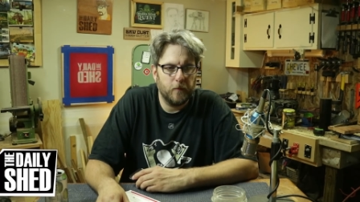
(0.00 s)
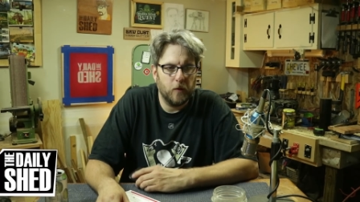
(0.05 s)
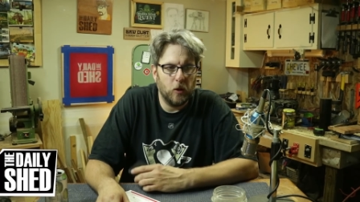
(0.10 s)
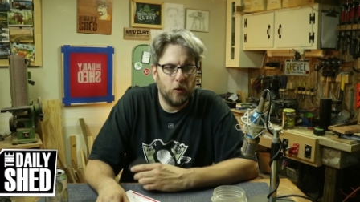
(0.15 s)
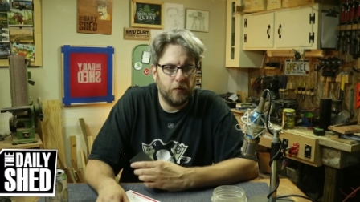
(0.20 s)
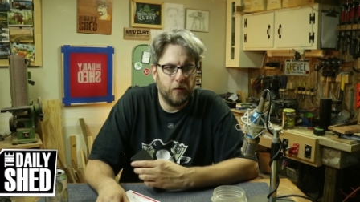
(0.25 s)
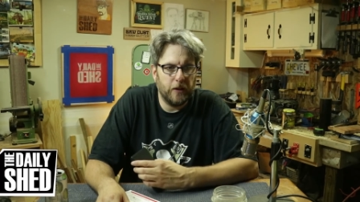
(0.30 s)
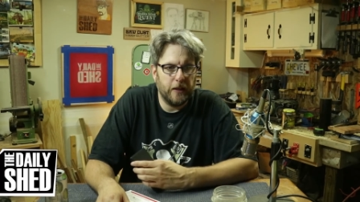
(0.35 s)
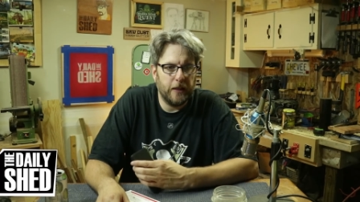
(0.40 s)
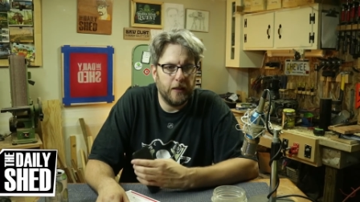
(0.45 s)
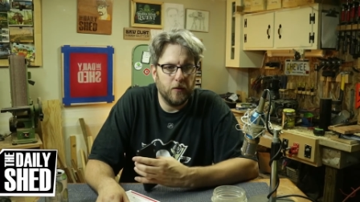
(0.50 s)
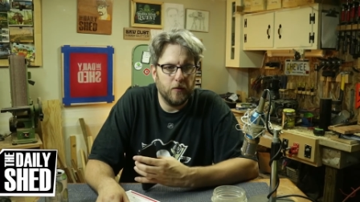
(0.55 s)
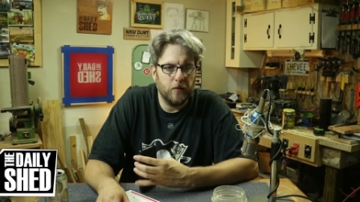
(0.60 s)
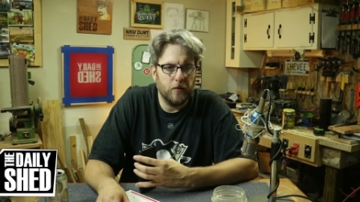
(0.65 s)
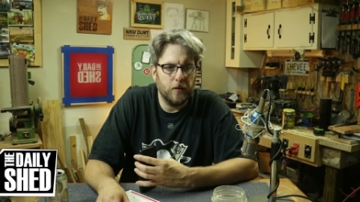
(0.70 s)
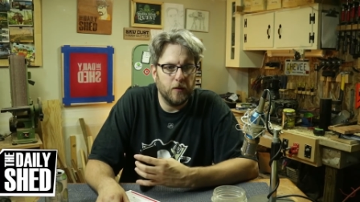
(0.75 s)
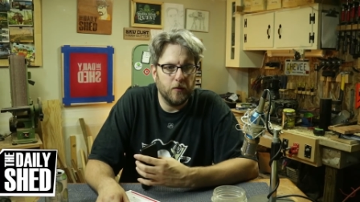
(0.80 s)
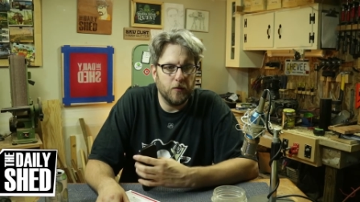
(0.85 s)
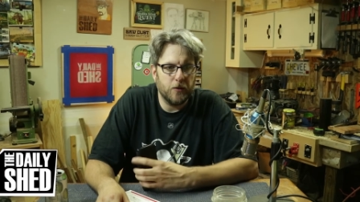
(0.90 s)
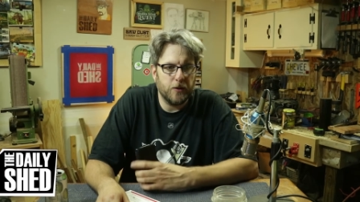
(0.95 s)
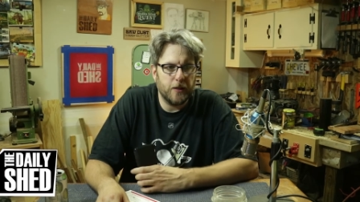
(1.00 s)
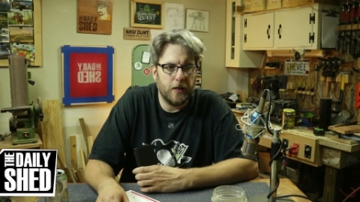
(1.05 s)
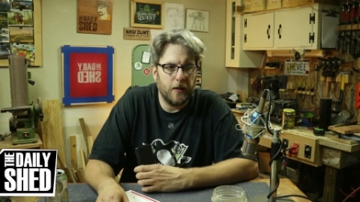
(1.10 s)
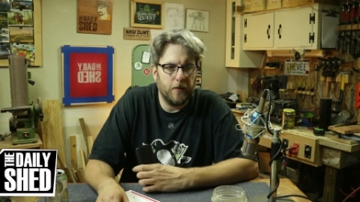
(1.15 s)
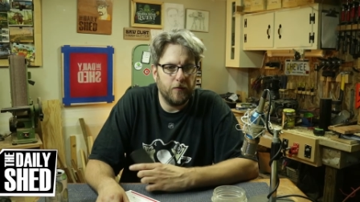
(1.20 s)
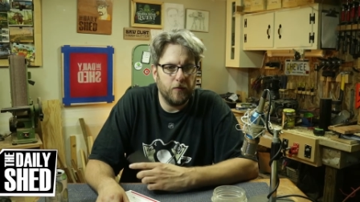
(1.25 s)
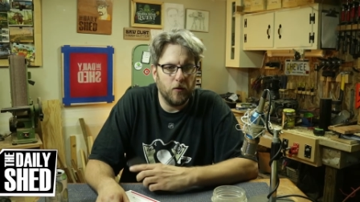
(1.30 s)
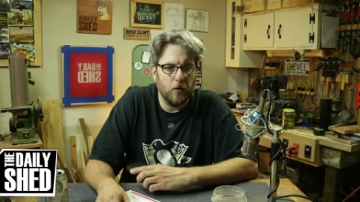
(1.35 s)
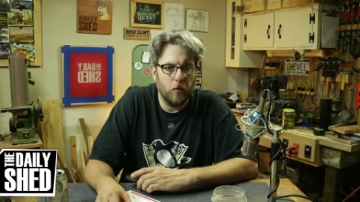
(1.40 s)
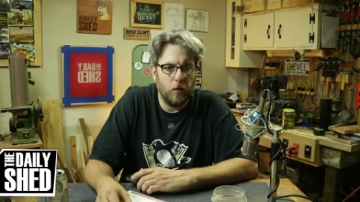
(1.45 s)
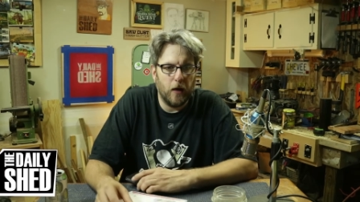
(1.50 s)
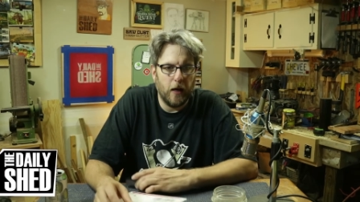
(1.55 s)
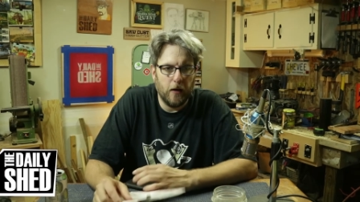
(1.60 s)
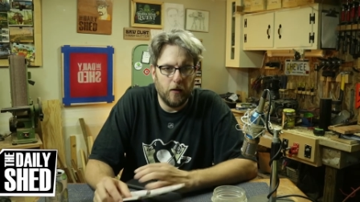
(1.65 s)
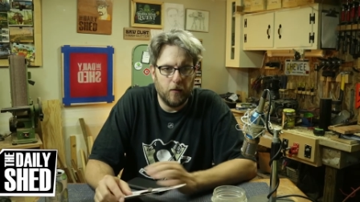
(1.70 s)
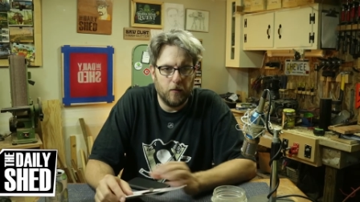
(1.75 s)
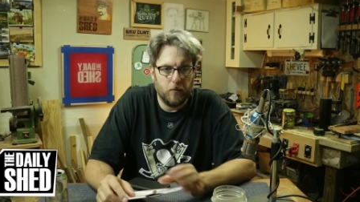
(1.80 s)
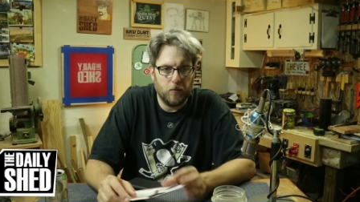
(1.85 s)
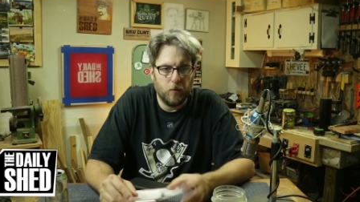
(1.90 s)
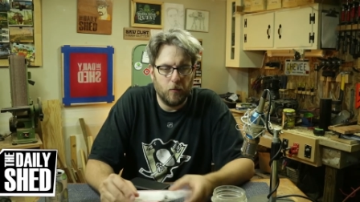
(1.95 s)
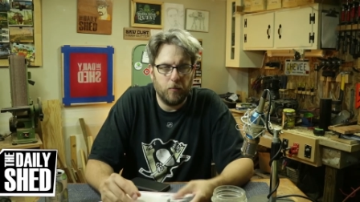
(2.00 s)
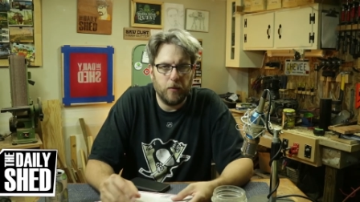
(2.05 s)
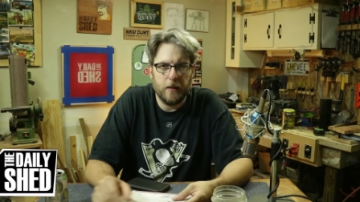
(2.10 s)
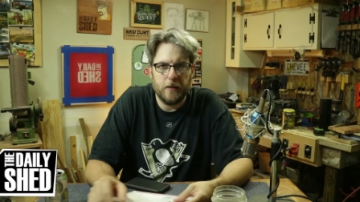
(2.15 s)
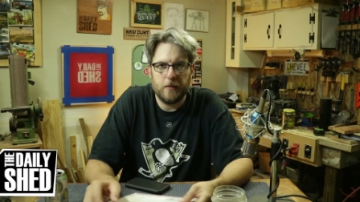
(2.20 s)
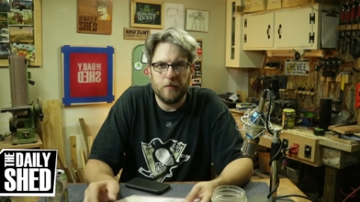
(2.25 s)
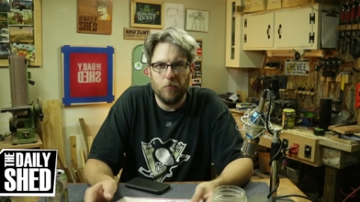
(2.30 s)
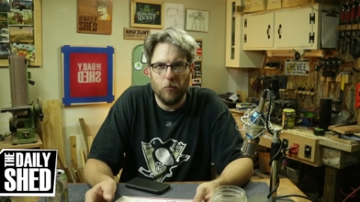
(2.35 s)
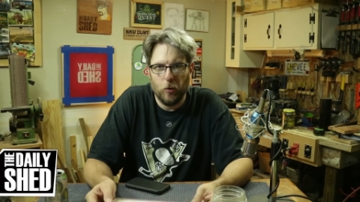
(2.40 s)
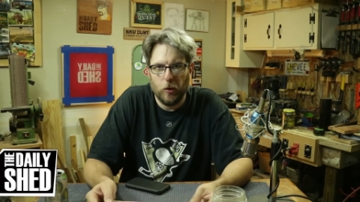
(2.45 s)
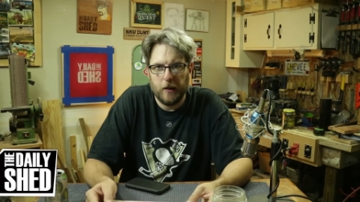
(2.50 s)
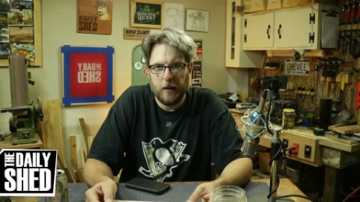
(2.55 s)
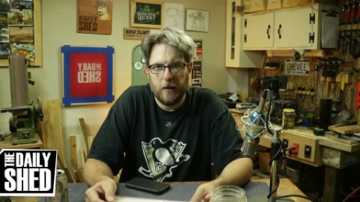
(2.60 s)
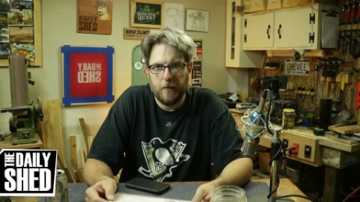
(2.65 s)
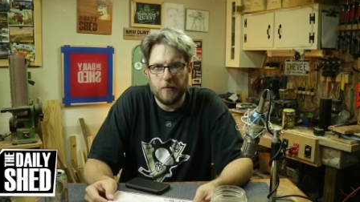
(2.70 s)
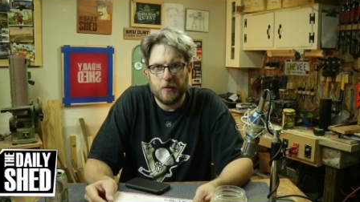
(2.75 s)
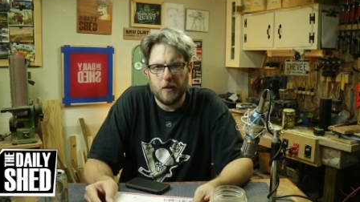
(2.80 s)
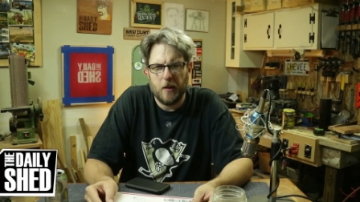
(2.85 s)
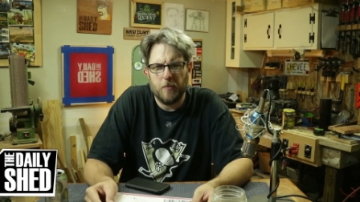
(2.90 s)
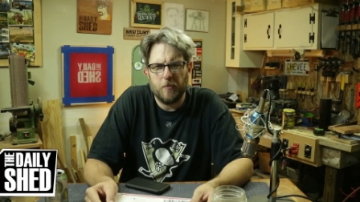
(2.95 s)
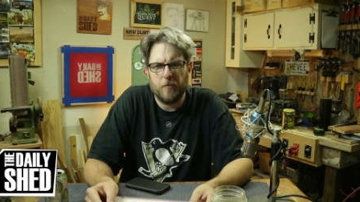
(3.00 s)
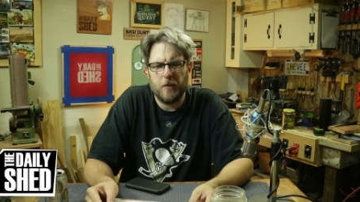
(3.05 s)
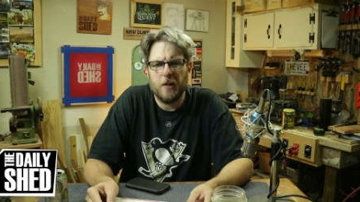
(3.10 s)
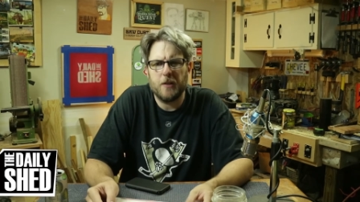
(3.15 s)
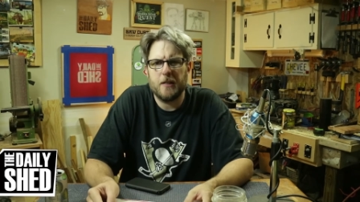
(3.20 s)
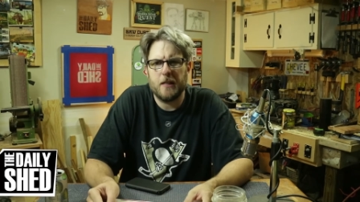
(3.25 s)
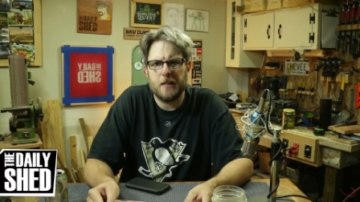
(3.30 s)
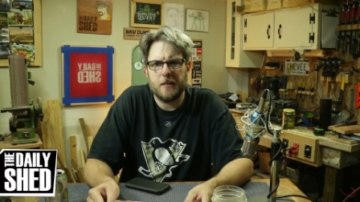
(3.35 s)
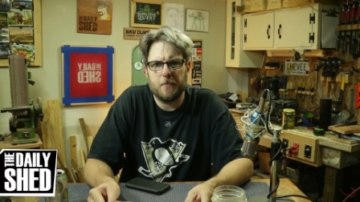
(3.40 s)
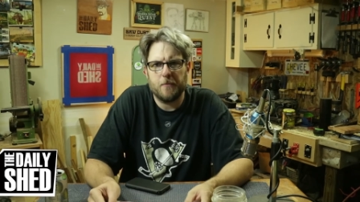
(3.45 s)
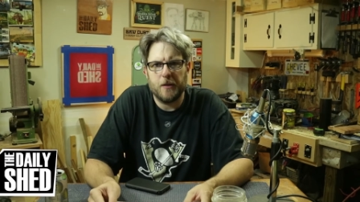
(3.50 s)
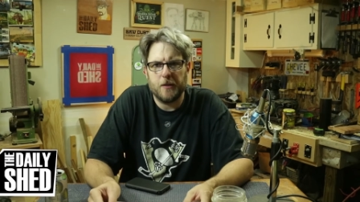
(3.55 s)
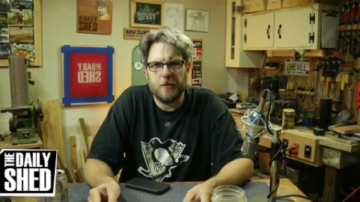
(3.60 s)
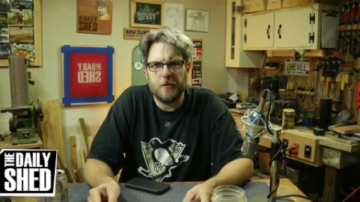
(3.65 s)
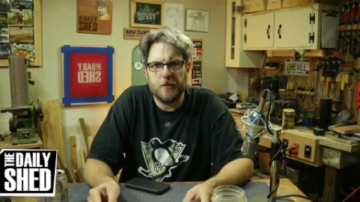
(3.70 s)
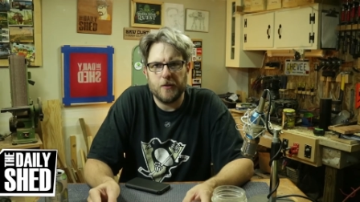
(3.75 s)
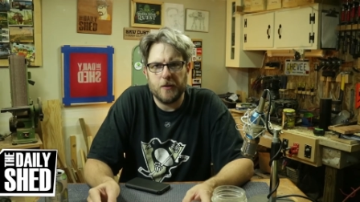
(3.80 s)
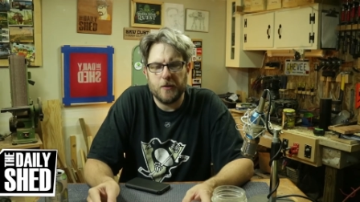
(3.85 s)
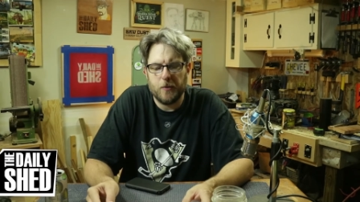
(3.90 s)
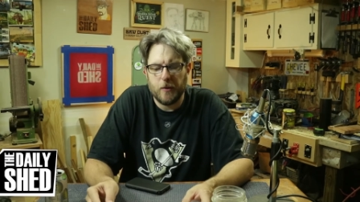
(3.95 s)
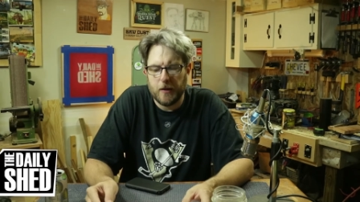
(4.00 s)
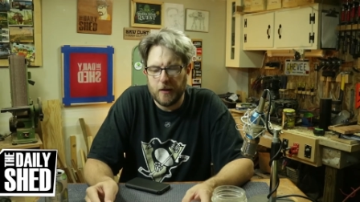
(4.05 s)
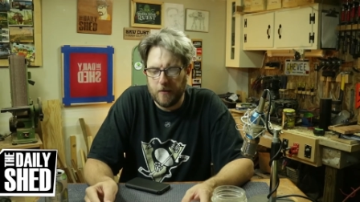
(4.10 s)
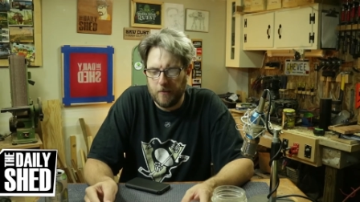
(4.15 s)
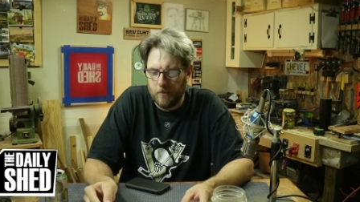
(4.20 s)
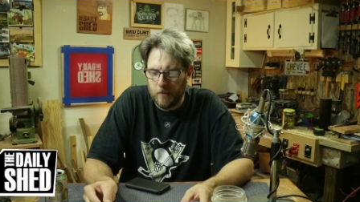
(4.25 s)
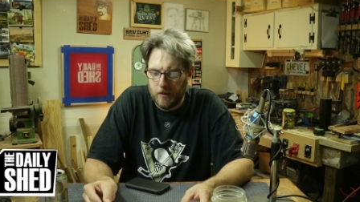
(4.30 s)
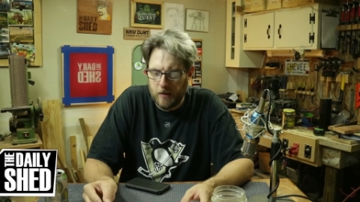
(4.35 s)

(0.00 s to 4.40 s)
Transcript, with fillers: hopefully he'll he'll stay for a while and we'll play some board games and I'll I'll take some pictures and tweet them.